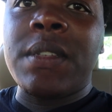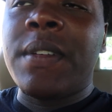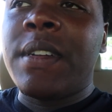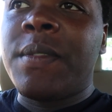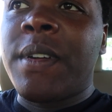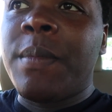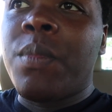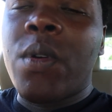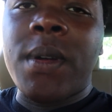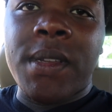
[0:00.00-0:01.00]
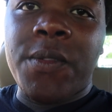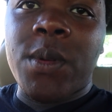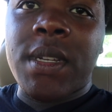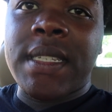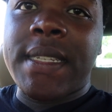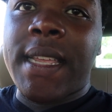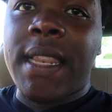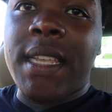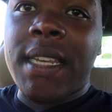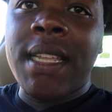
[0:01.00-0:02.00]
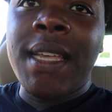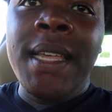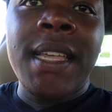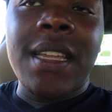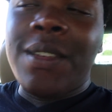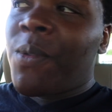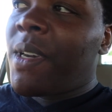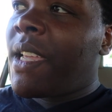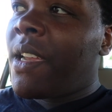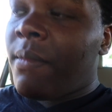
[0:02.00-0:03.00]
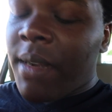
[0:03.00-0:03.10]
It's very, very important if you wanna stay lean and if you wanna get